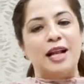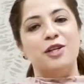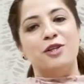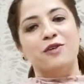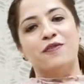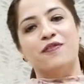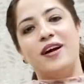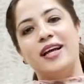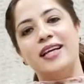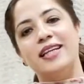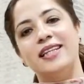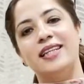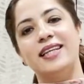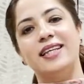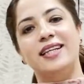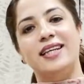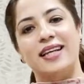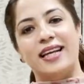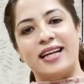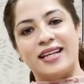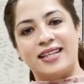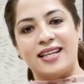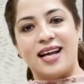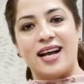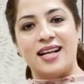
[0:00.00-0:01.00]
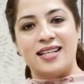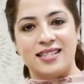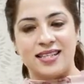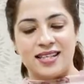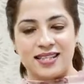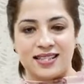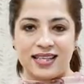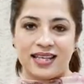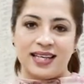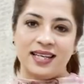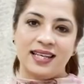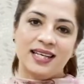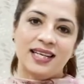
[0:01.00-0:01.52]
to find the correct answers
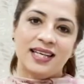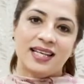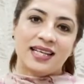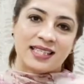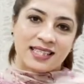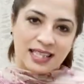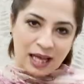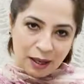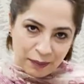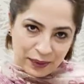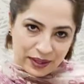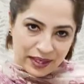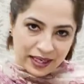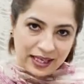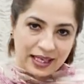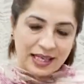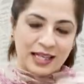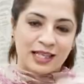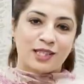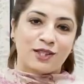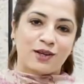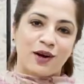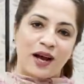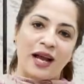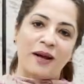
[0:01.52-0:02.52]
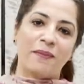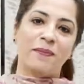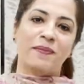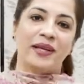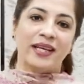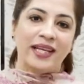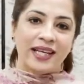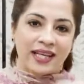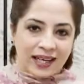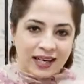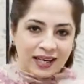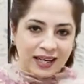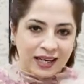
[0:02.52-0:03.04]
in summary. So I am
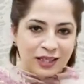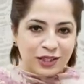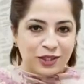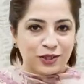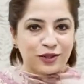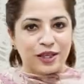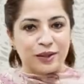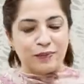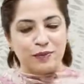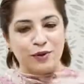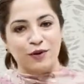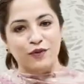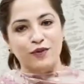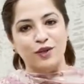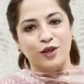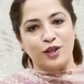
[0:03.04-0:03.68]
here to remove your